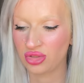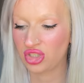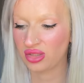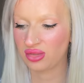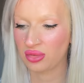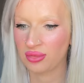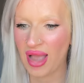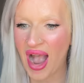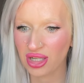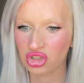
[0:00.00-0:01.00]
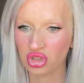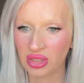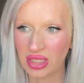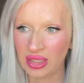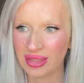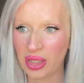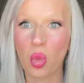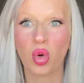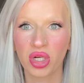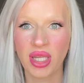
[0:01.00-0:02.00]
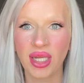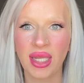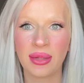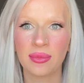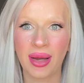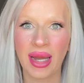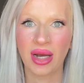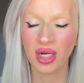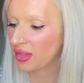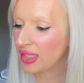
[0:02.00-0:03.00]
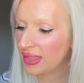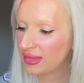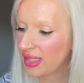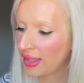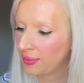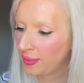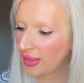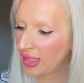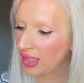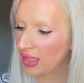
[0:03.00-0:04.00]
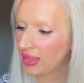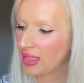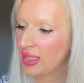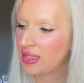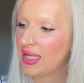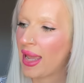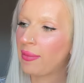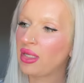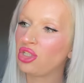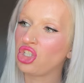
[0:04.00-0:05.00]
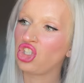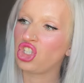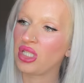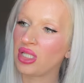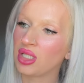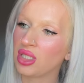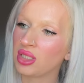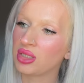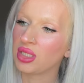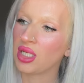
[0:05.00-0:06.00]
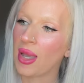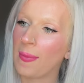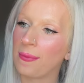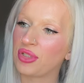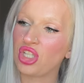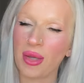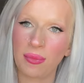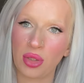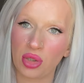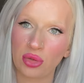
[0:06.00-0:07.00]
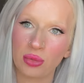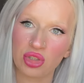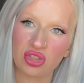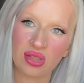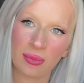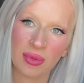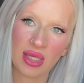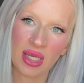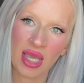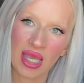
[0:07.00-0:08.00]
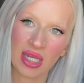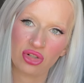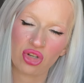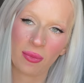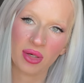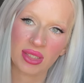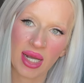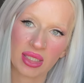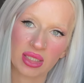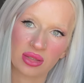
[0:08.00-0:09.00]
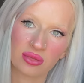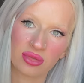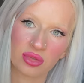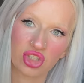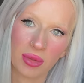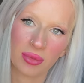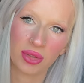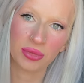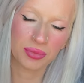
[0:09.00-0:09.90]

just actually like working in my hair. They sent me the Damage Shield shampoo, which is a pH protective shampoo.